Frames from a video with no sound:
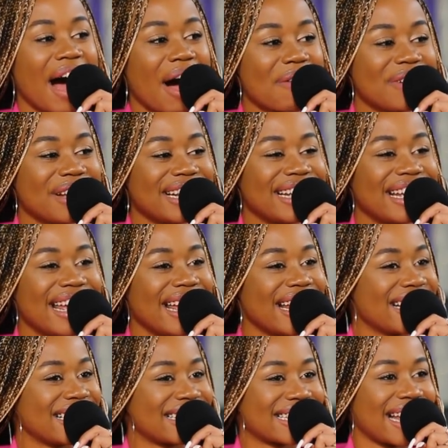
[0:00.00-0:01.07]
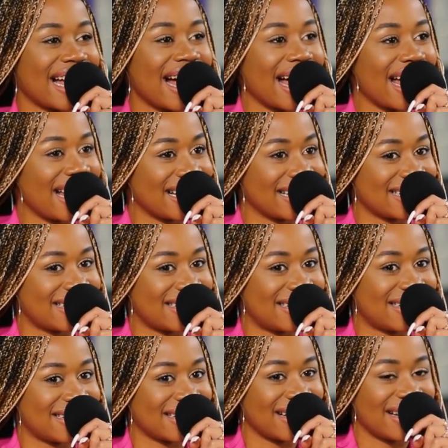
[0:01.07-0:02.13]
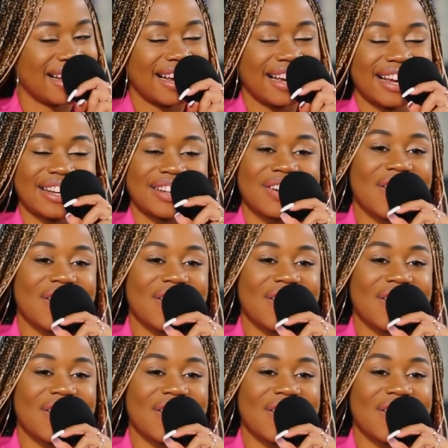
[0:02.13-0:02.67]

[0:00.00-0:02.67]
How many hits, guys?